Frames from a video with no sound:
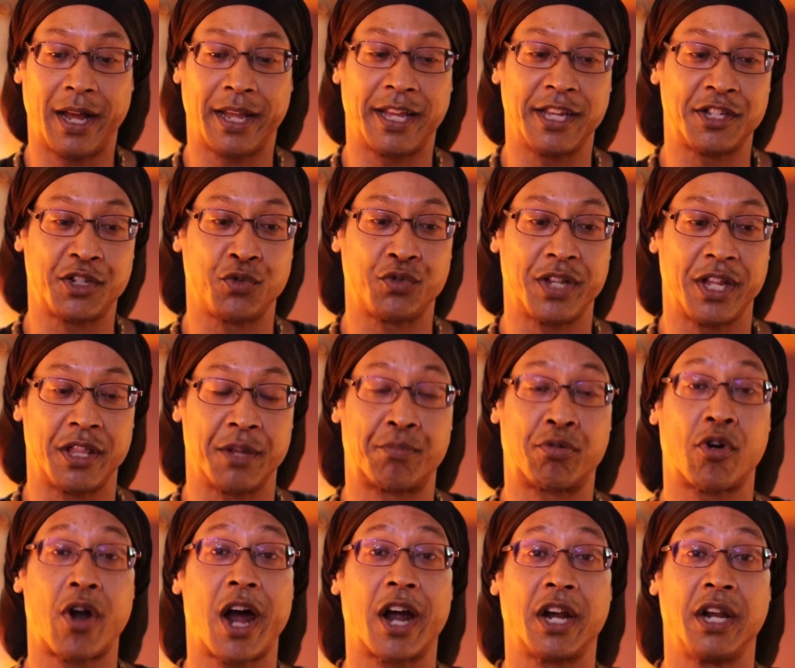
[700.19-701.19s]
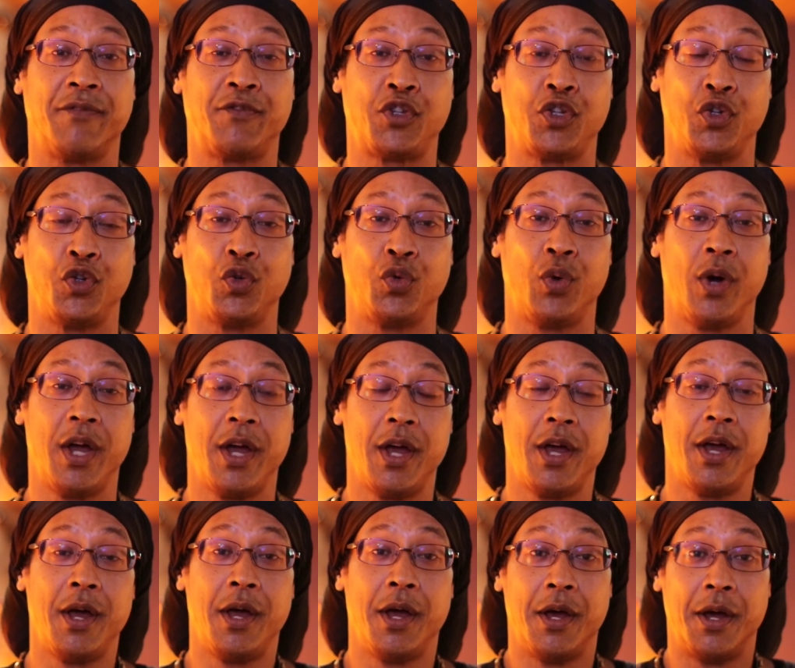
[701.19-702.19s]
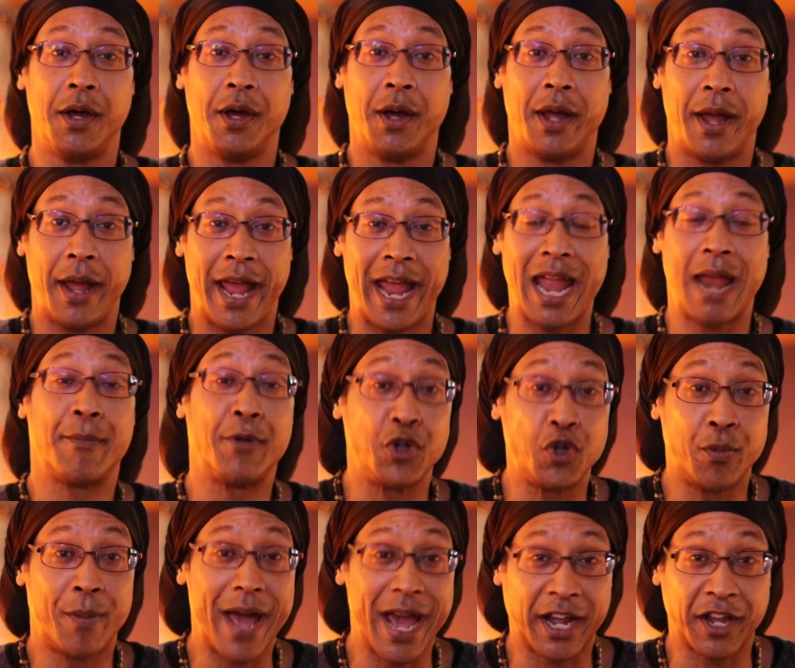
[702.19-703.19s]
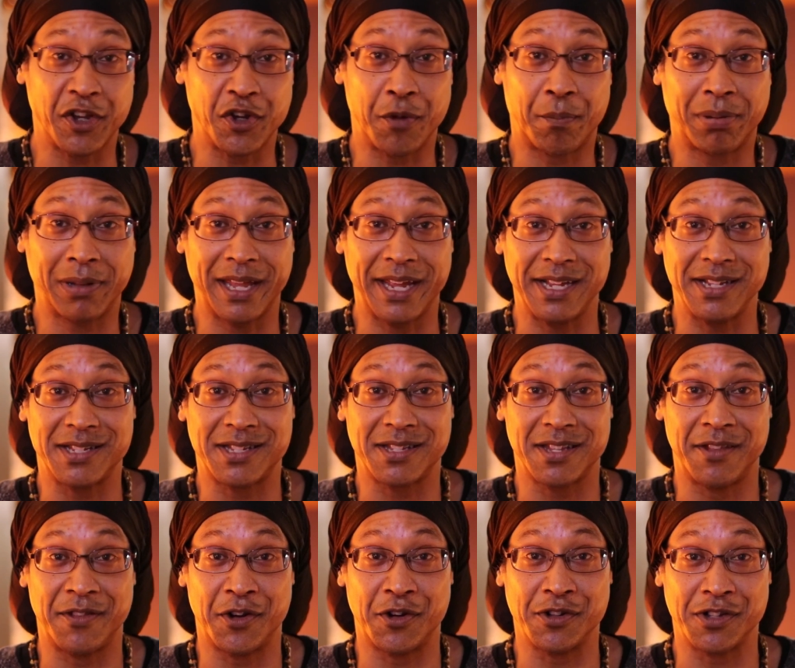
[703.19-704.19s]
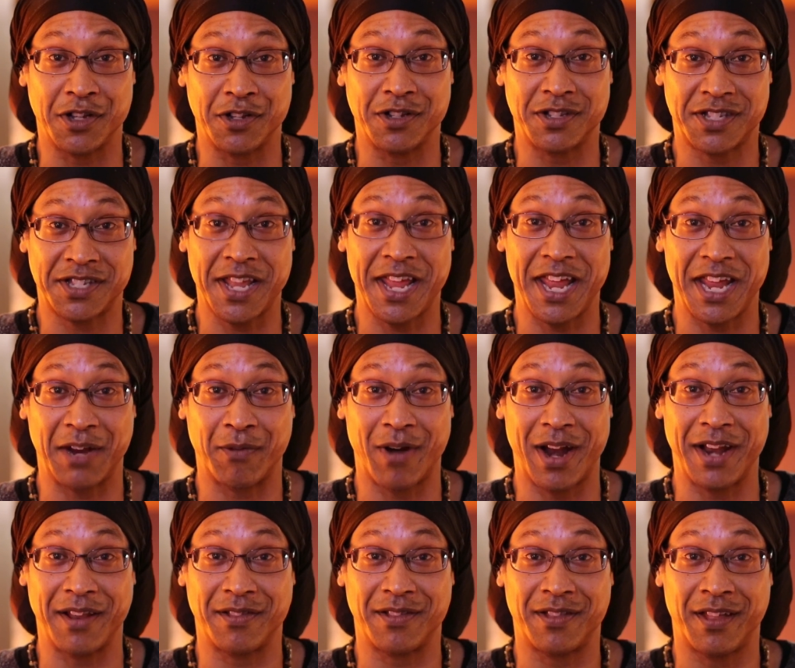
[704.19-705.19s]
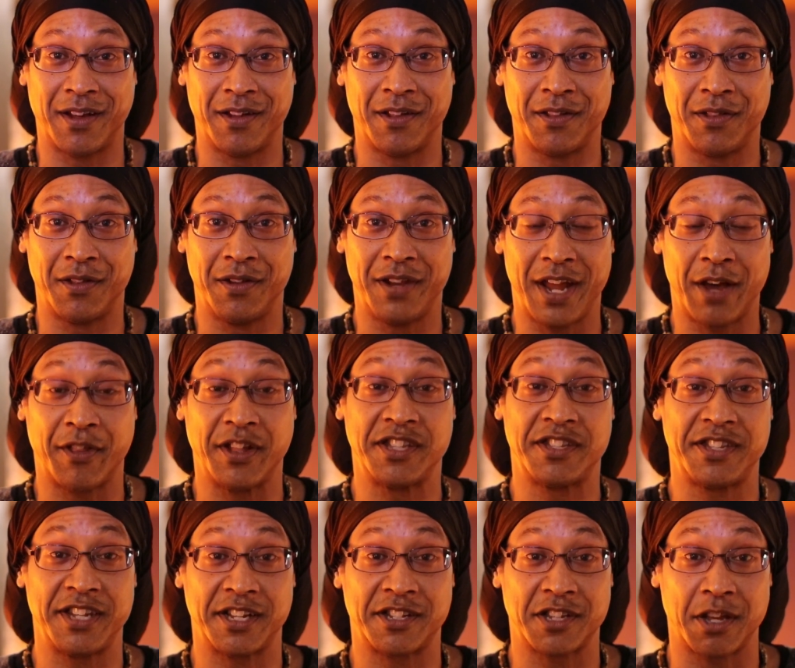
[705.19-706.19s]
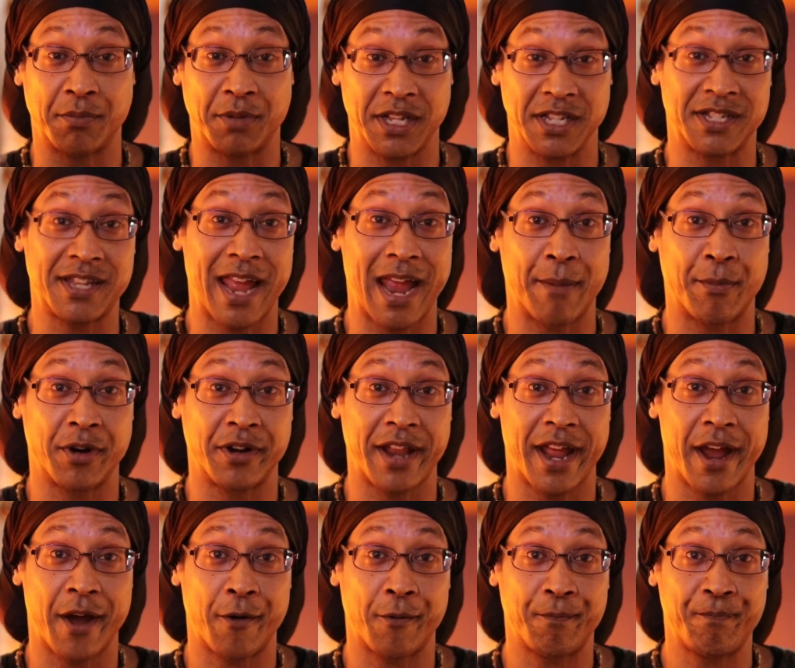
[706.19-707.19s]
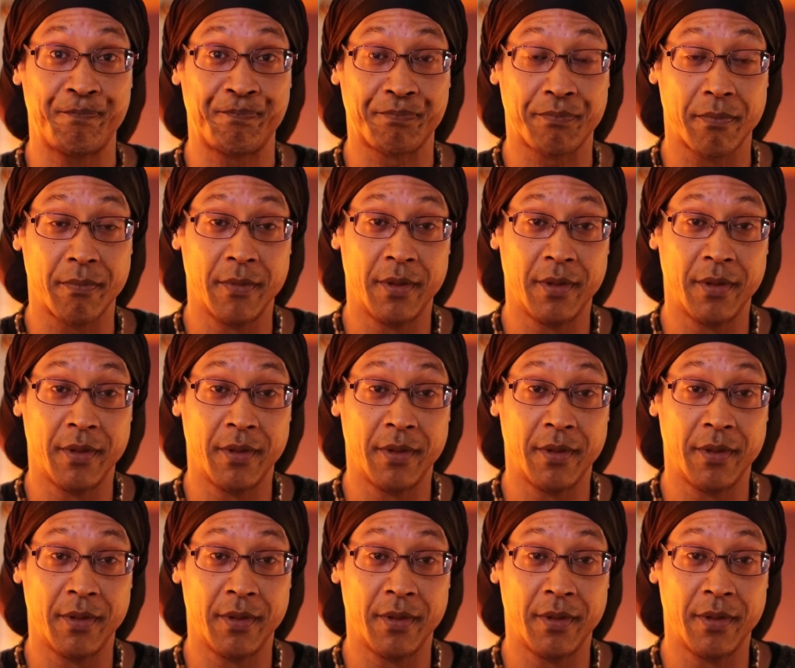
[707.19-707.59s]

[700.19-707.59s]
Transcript: I guess you would say, the prerogative to hammer you back in your place. And there's a saying, right? The nail that sticks up gets hammered down.